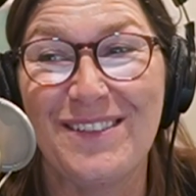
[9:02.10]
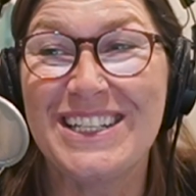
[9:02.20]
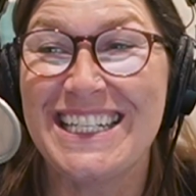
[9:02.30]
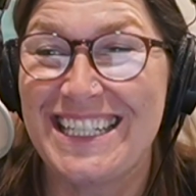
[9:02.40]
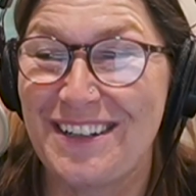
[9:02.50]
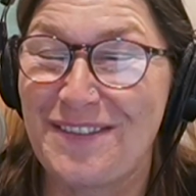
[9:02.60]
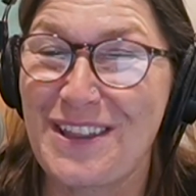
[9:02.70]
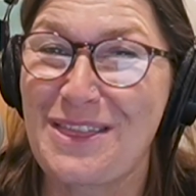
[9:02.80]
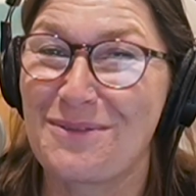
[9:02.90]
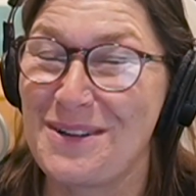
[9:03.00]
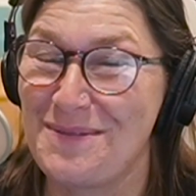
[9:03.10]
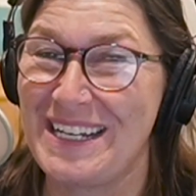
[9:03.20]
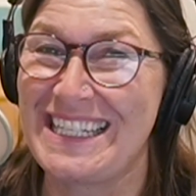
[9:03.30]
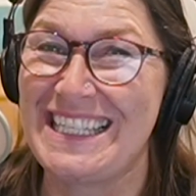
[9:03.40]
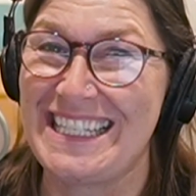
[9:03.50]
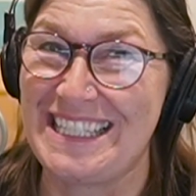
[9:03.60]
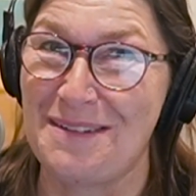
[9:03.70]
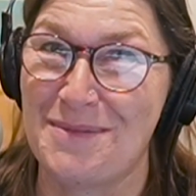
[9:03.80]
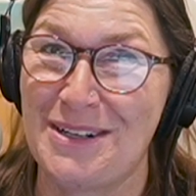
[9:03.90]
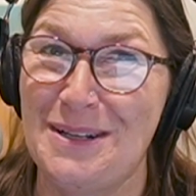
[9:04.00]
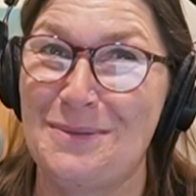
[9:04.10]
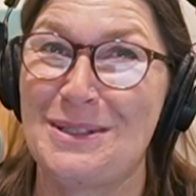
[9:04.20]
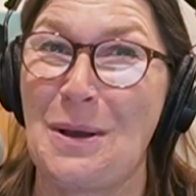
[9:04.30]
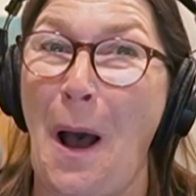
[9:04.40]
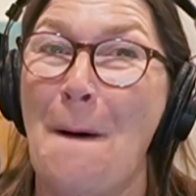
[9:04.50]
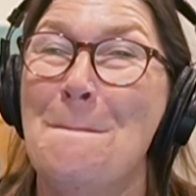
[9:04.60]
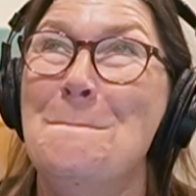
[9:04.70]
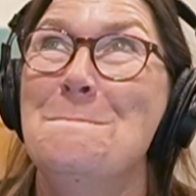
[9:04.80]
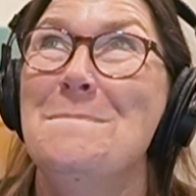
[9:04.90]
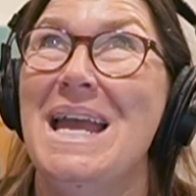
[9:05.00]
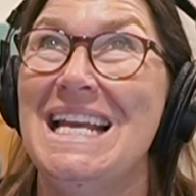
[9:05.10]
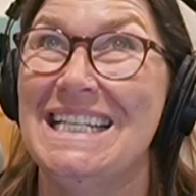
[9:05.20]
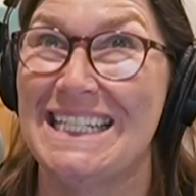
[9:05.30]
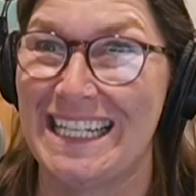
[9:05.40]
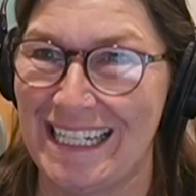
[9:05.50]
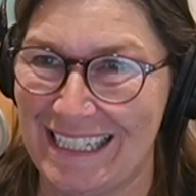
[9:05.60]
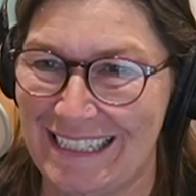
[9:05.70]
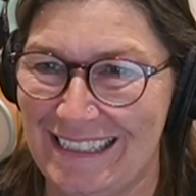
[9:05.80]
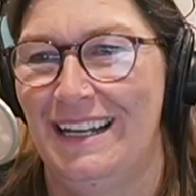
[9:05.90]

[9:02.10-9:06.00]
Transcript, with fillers: was just there for three weeks this summer and it was amazing.